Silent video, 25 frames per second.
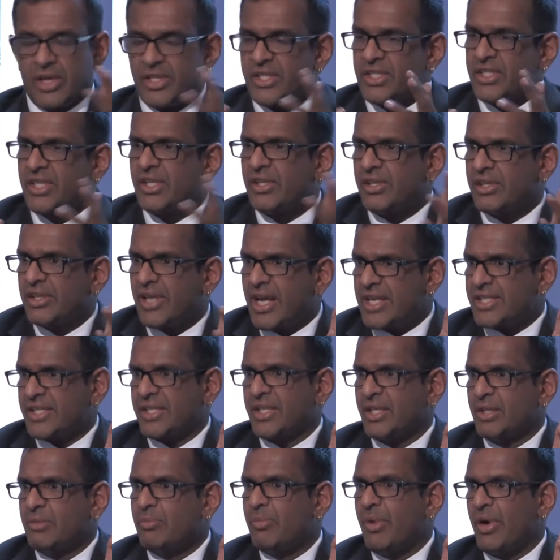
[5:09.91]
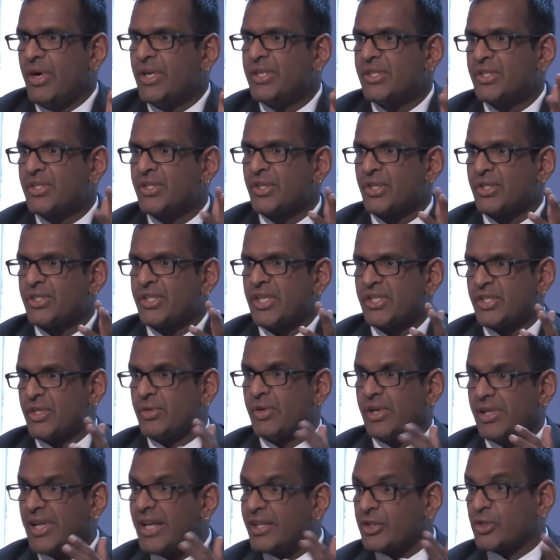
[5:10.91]
They still less can bind
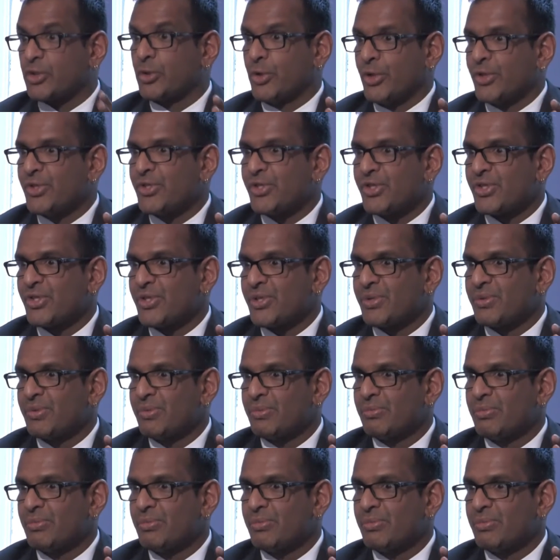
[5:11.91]
successor electorates,